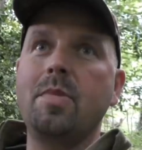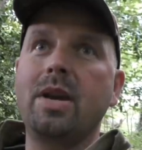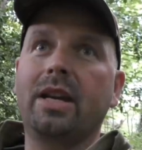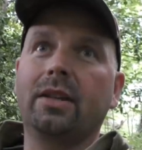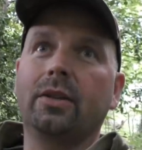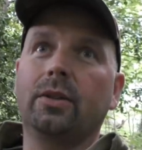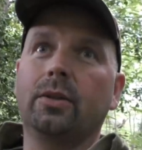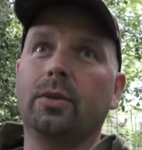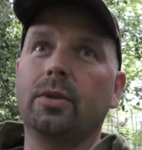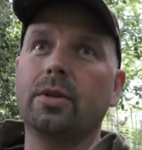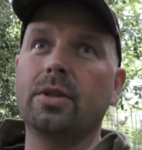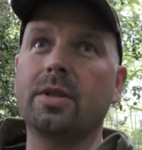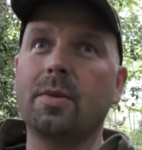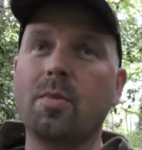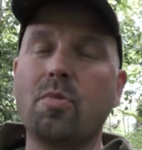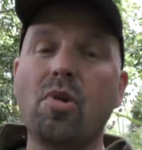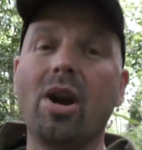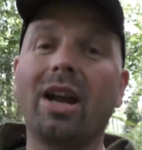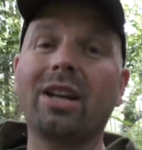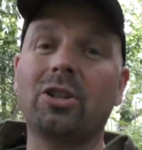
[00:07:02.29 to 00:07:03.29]
making those
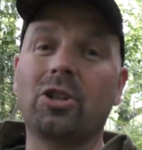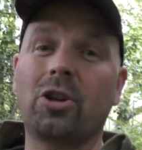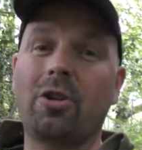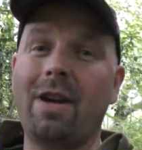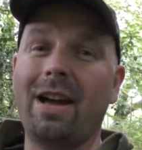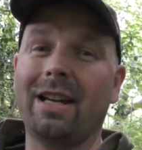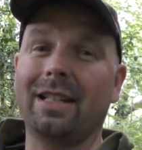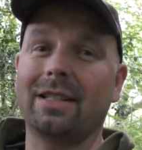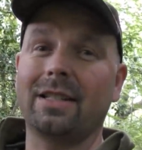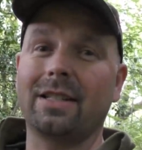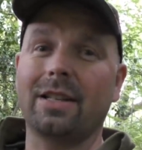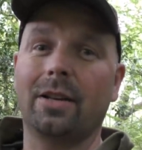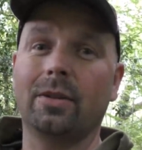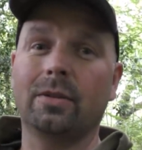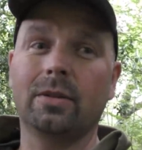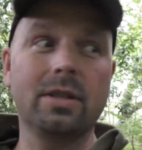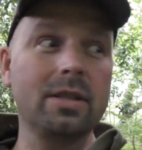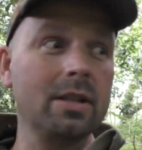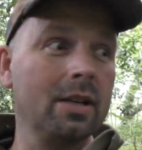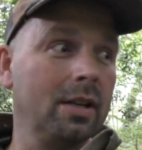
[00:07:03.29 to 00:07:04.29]
branch cracking
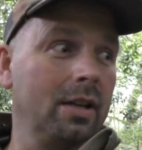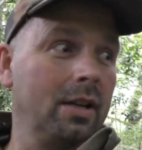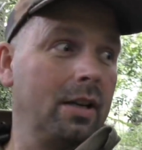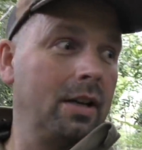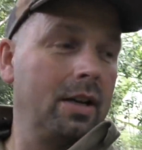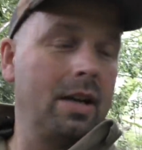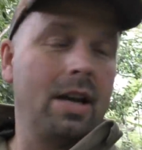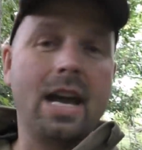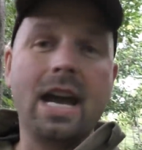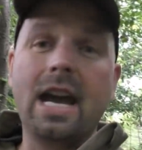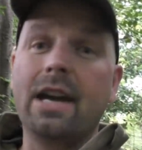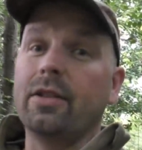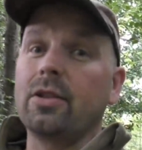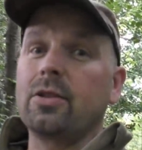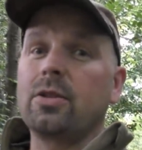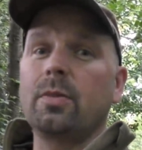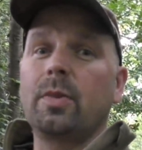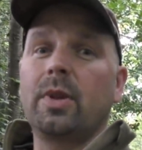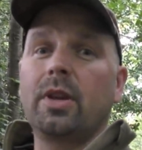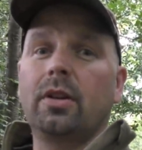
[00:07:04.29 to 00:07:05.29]
sounds, and there's
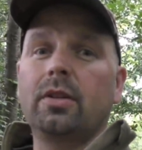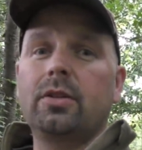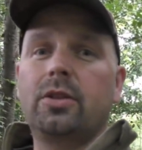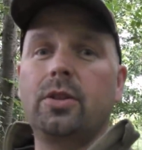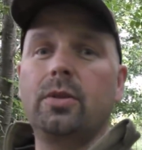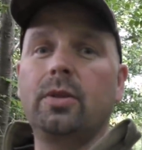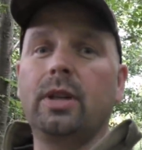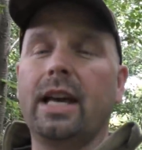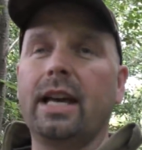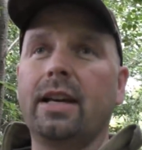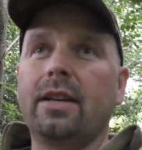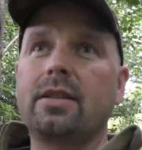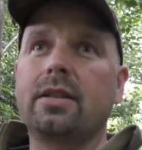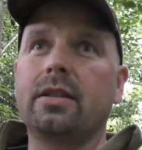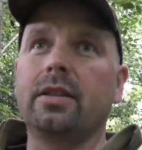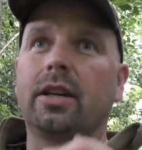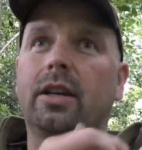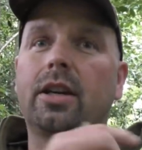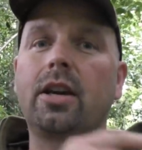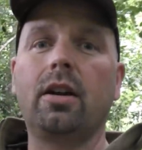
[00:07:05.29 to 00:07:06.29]
something on two legs
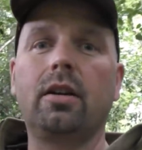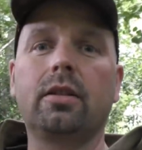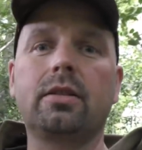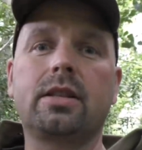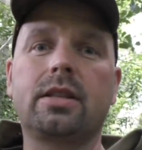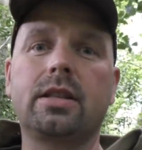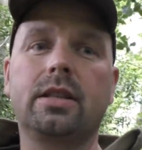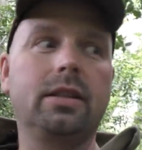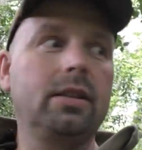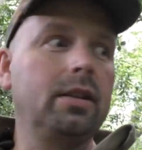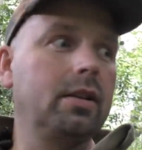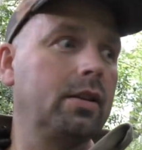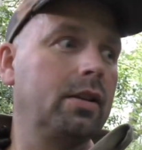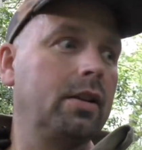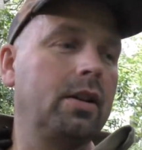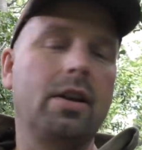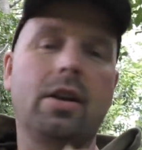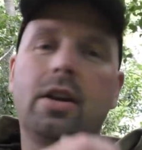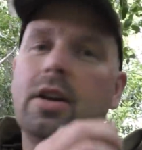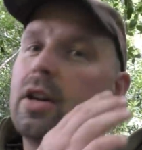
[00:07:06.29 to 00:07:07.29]
that you can't see
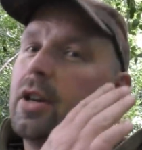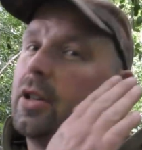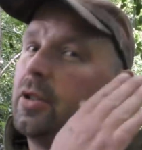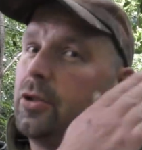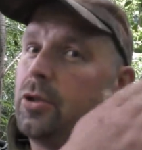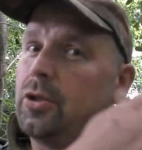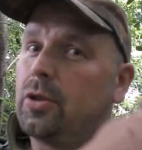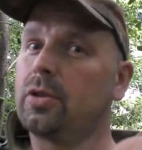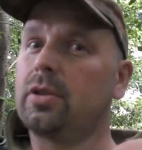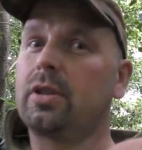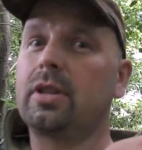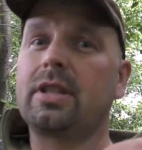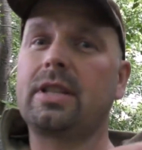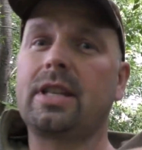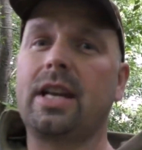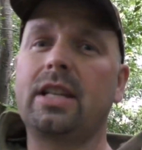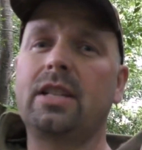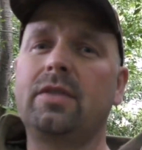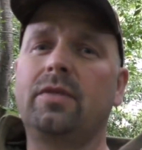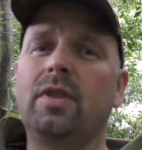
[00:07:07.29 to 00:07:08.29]
just to the
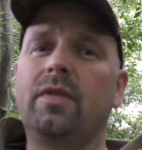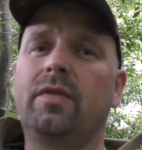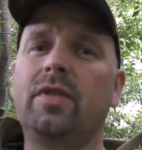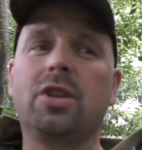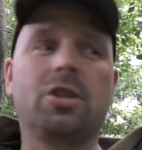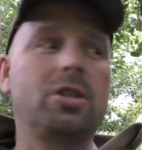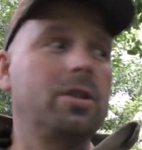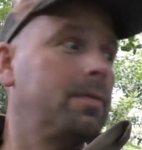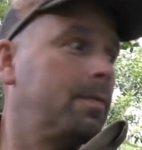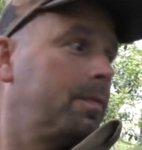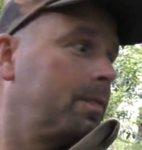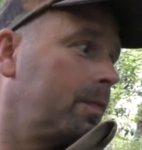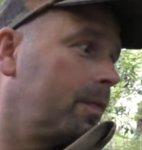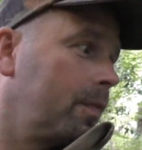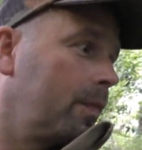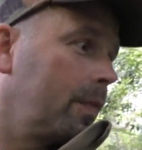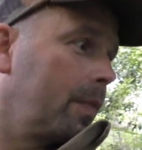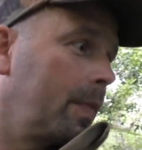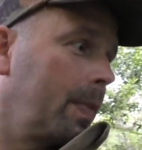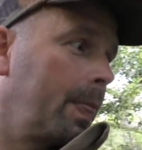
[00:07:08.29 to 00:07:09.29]
side of your vision,
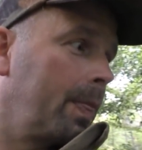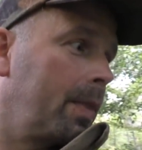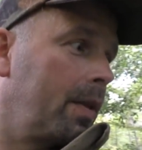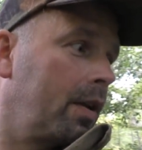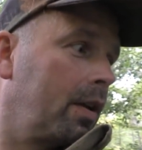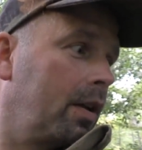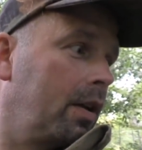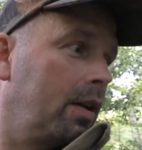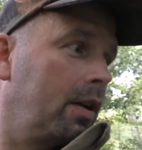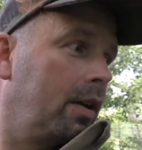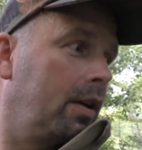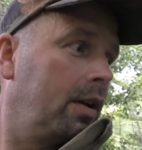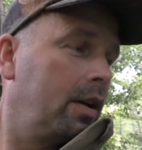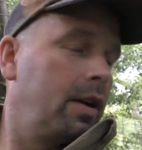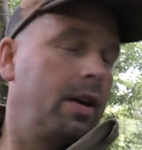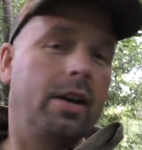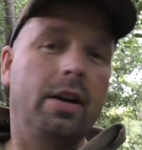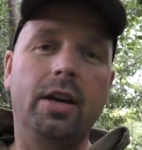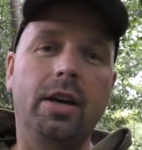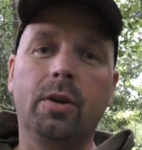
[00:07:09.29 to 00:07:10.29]

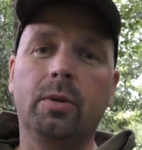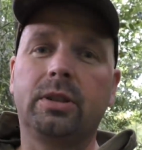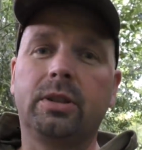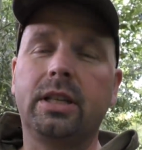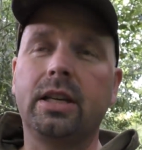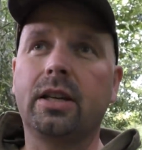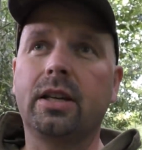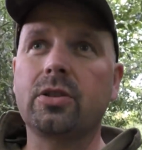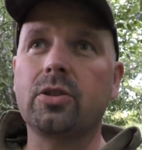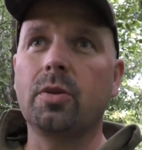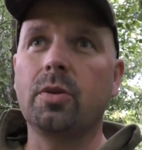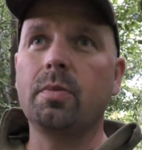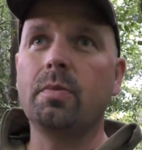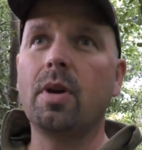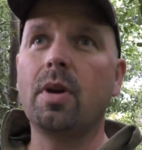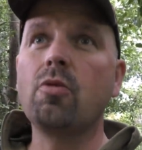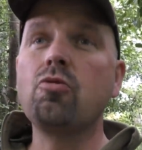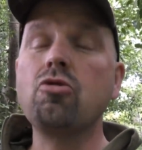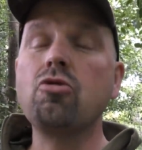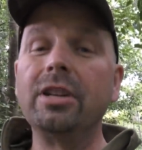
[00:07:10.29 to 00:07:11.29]
it would take some
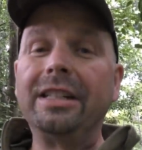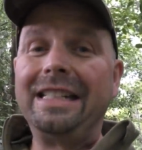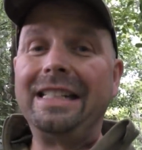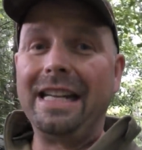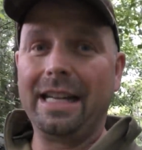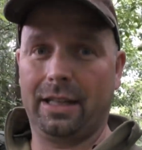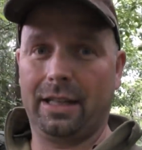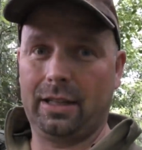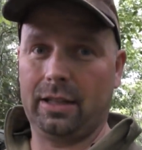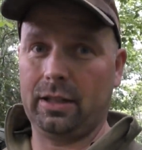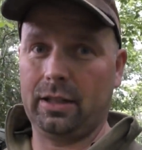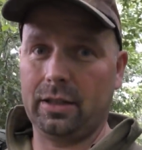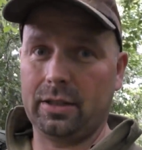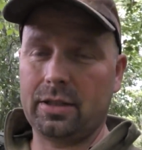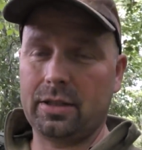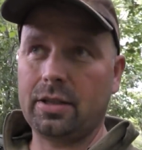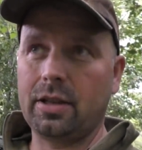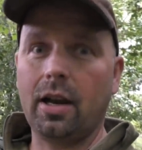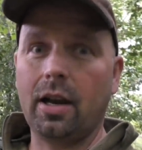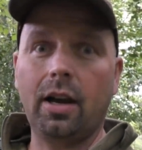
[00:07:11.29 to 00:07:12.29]

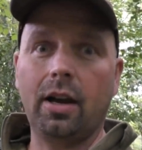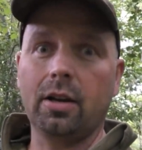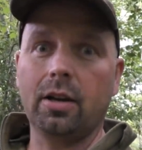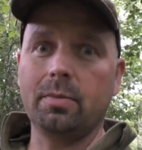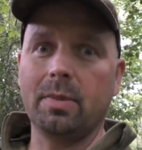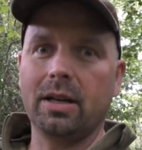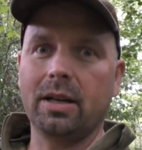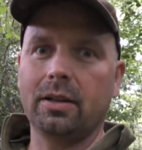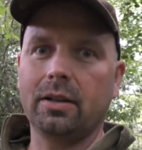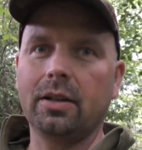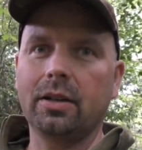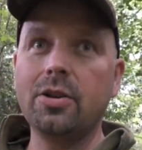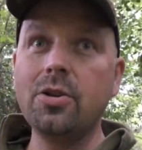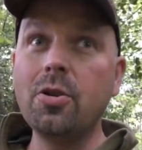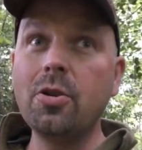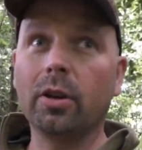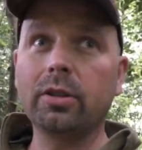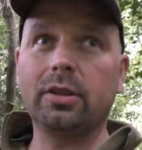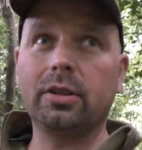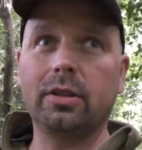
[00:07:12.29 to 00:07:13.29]
ridiculous hard man
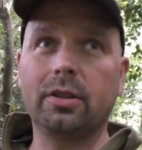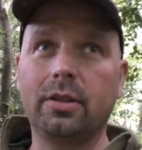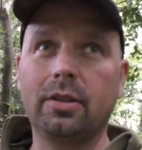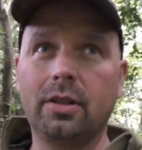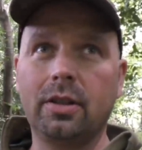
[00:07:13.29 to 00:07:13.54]
not